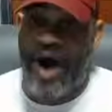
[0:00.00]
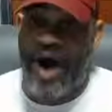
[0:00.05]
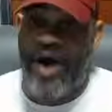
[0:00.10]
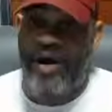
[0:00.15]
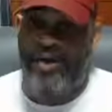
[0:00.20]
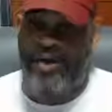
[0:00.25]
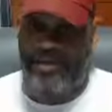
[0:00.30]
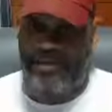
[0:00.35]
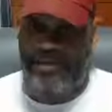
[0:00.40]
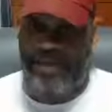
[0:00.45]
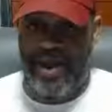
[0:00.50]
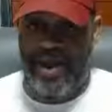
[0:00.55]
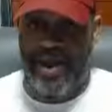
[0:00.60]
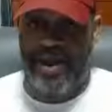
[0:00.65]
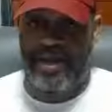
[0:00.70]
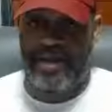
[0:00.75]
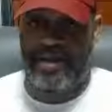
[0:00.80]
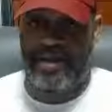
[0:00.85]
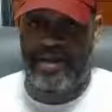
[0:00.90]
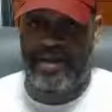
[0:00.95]
far
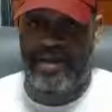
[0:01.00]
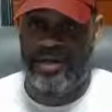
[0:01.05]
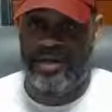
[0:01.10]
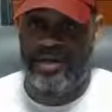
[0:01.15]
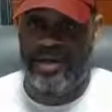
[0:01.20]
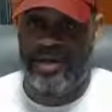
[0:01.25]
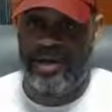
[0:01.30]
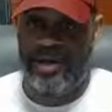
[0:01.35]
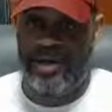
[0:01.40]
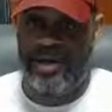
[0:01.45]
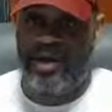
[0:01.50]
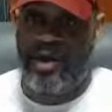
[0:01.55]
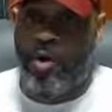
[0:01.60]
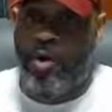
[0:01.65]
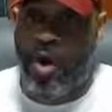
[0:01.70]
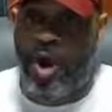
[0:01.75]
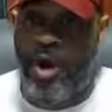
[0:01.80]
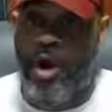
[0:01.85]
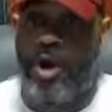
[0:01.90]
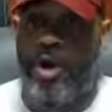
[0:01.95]
surpass
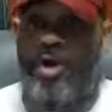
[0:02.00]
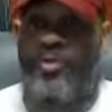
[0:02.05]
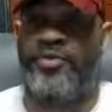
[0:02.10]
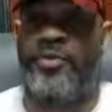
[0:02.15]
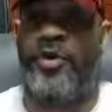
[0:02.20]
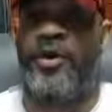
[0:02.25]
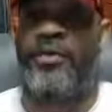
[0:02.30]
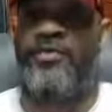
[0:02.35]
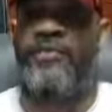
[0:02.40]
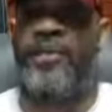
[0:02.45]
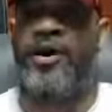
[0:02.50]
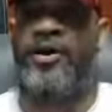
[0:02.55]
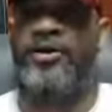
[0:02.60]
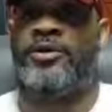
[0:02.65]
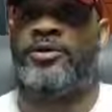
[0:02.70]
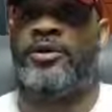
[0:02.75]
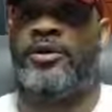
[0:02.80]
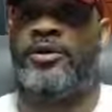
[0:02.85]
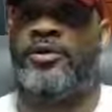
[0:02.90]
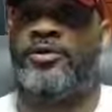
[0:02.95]
the 130
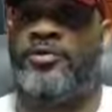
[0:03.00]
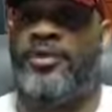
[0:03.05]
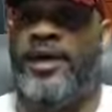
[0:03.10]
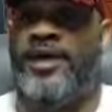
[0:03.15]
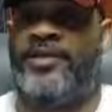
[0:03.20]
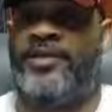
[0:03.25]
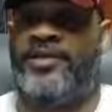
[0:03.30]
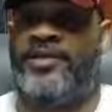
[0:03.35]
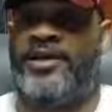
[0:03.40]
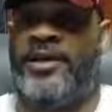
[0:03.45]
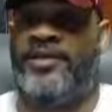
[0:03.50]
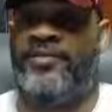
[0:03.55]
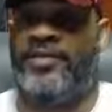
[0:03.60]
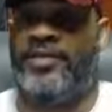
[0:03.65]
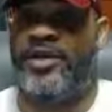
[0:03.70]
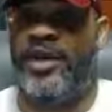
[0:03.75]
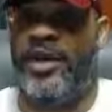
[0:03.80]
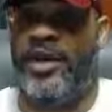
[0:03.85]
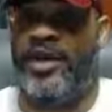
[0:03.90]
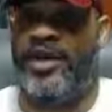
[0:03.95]
murders in
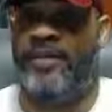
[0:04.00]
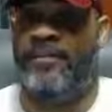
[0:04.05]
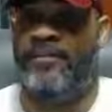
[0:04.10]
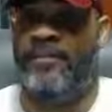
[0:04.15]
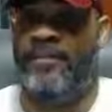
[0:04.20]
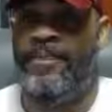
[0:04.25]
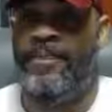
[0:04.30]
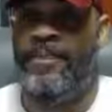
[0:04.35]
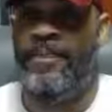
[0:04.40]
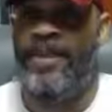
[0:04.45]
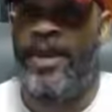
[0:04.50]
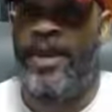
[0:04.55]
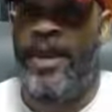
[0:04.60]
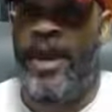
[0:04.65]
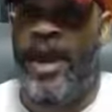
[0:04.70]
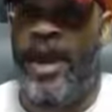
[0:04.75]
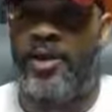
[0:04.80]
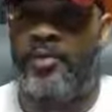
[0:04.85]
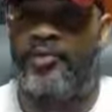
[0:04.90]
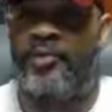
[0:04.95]
2017
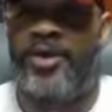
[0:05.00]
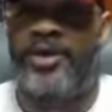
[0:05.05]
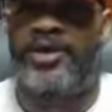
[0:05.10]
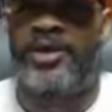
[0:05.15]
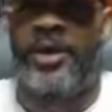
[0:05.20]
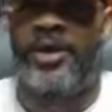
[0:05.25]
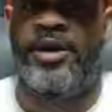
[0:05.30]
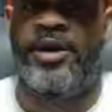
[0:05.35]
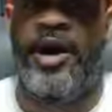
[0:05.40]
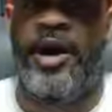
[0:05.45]
and reach a